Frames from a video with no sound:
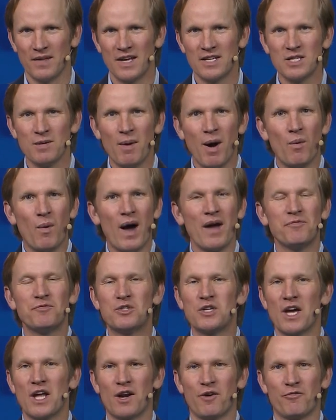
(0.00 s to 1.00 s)
And to my wife,
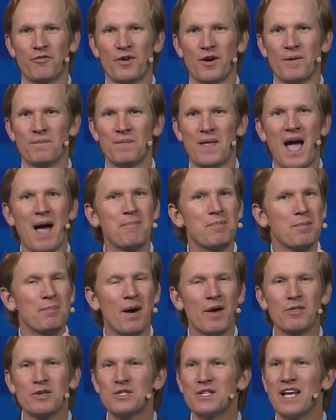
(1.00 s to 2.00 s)
Jennifer, happy
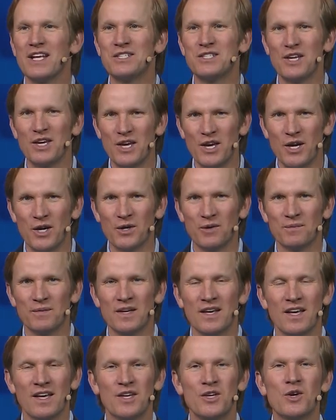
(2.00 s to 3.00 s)
Mother's Day to you.
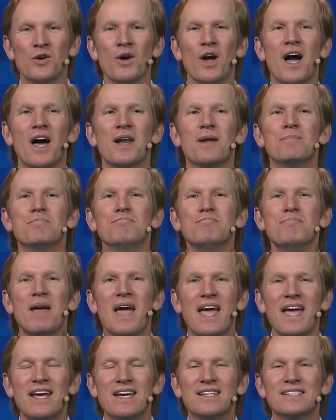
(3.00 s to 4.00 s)
You're an
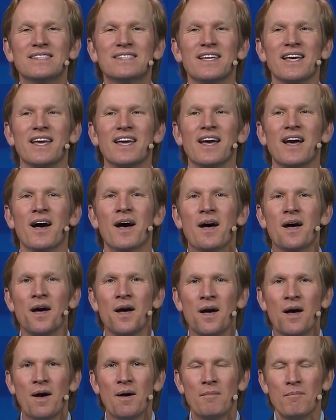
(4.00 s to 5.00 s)
amazing
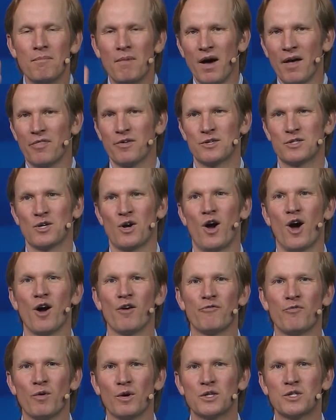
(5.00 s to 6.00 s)
mother to our
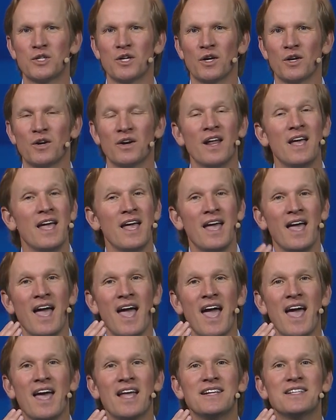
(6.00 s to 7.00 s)
four children.
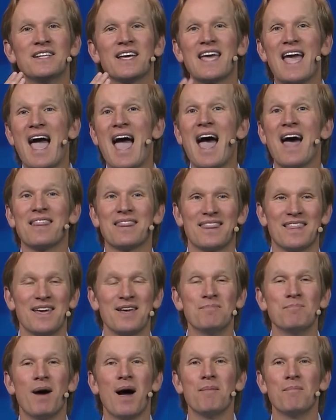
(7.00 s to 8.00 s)
And to
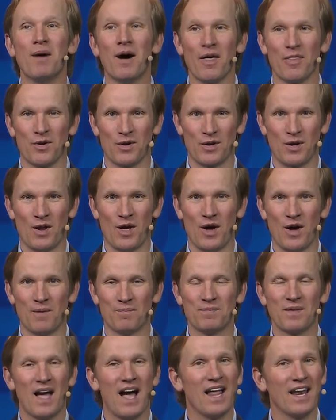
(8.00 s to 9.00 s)
Kathy, my mother in law,
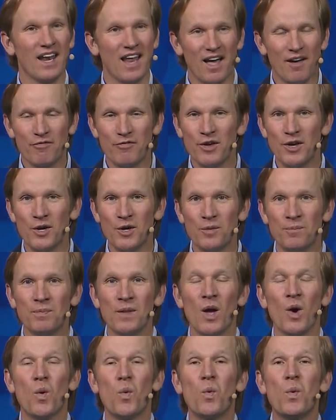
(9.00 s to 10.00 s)
I love you.
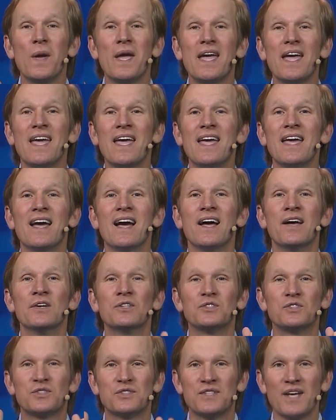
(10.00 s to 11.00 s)
We
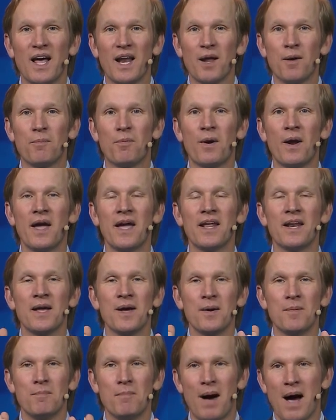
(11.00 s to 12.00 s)
celebrate
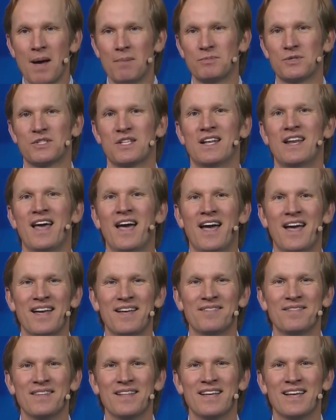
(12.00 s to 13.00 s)
moms
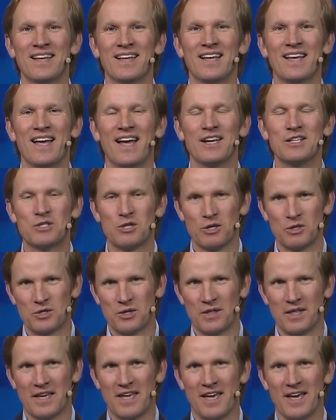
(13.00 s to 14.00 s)
today at Church
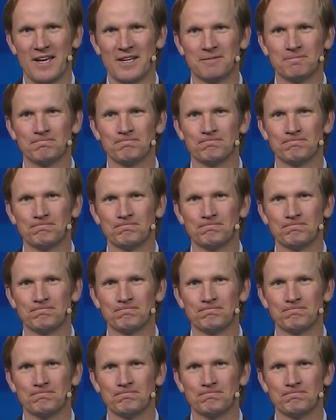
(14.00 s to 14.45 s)
of the King.